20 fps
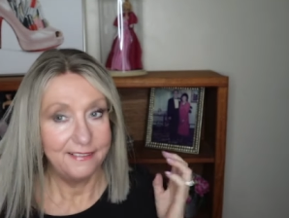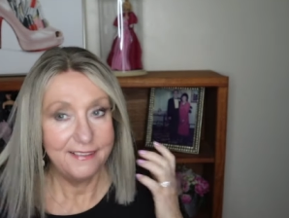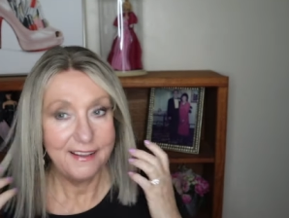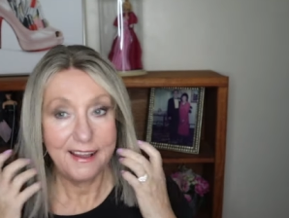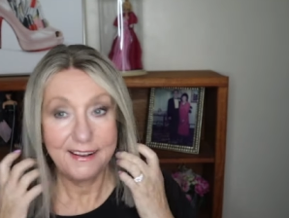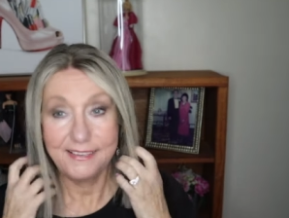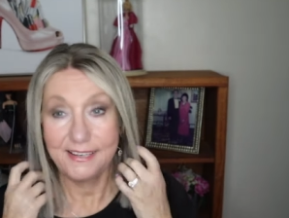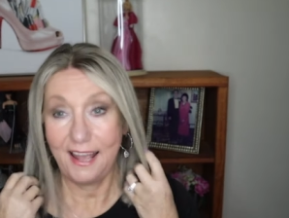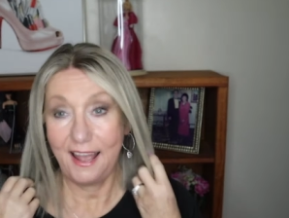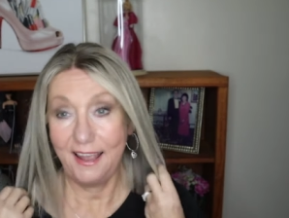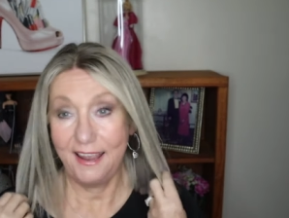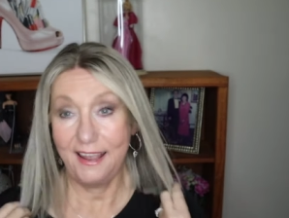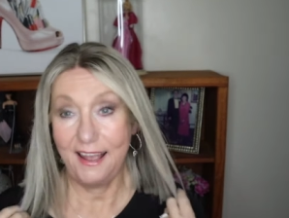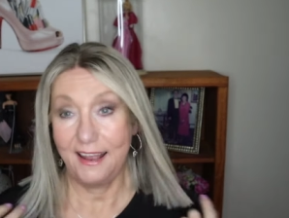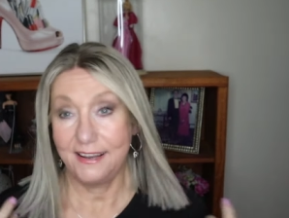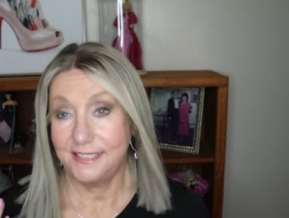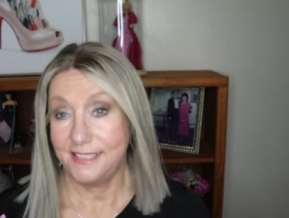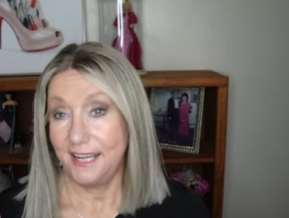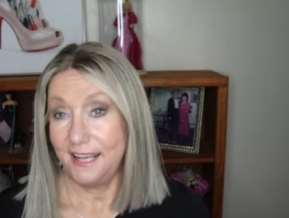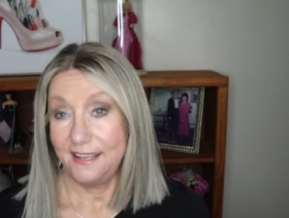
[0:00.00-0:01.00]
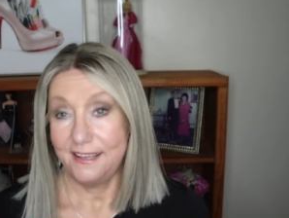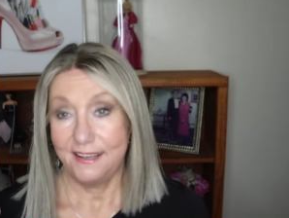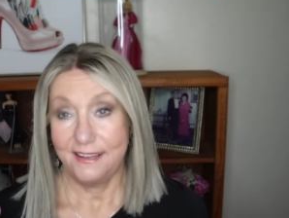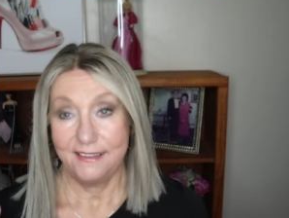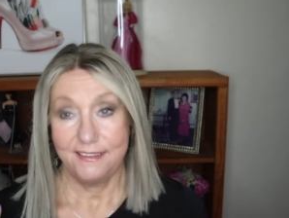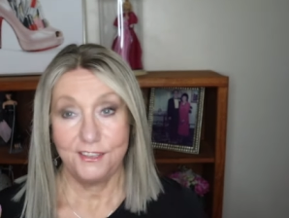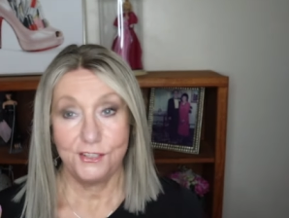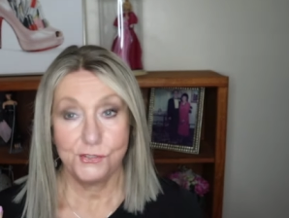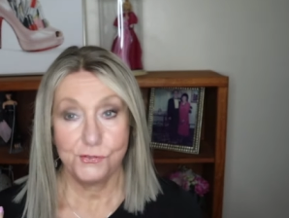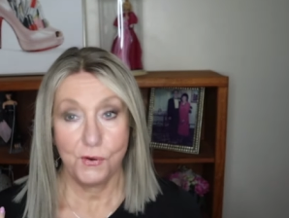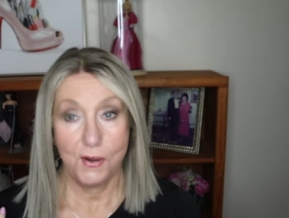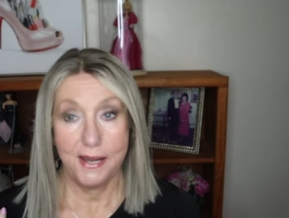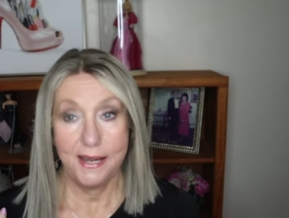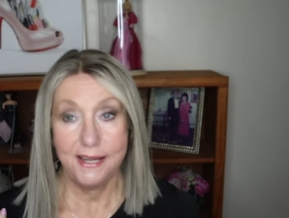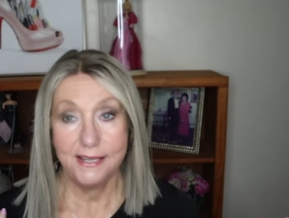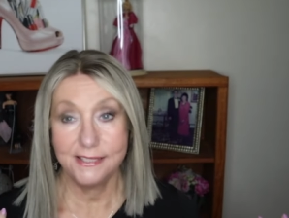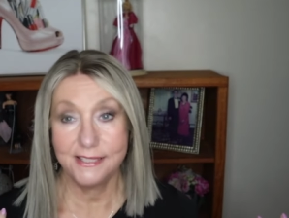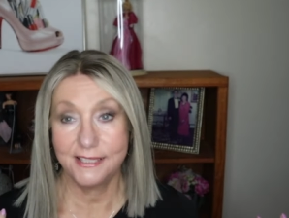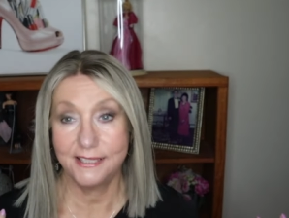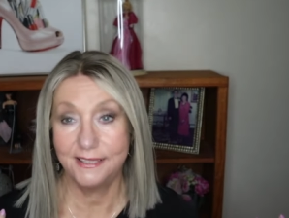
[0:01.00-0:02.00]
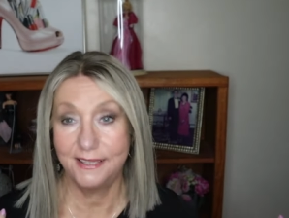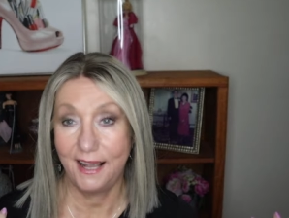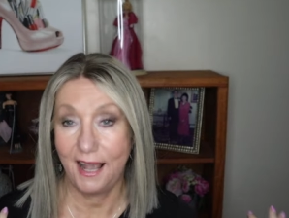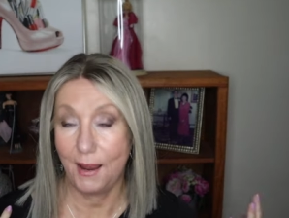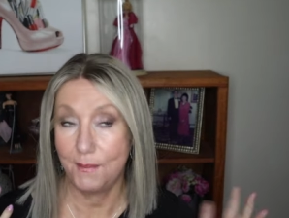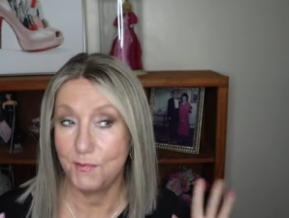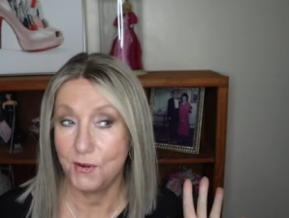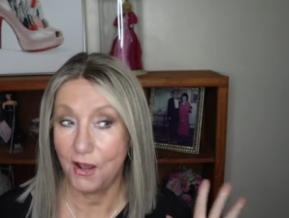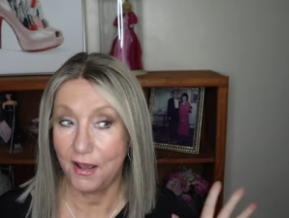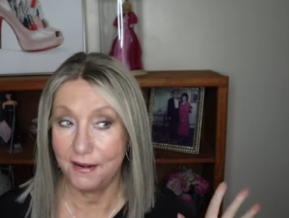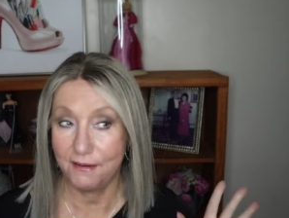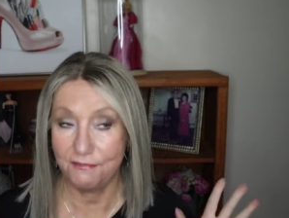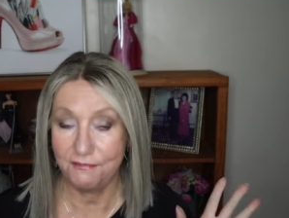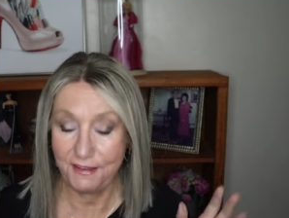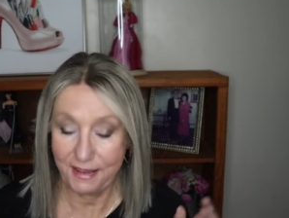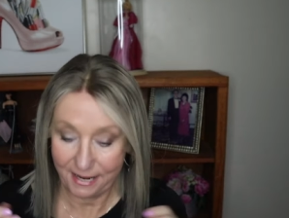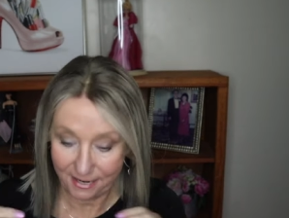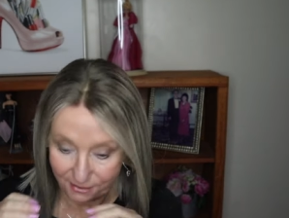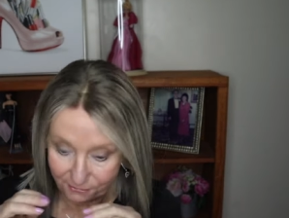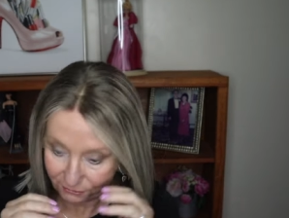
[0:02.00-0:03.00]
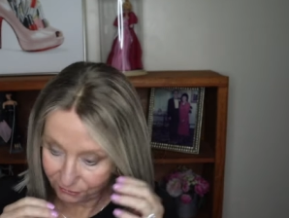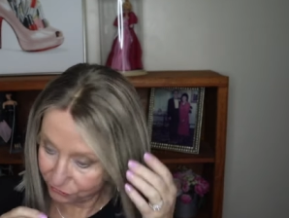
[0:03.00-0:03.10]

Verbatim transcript: I, I, I tell you straight, I'm not a fan of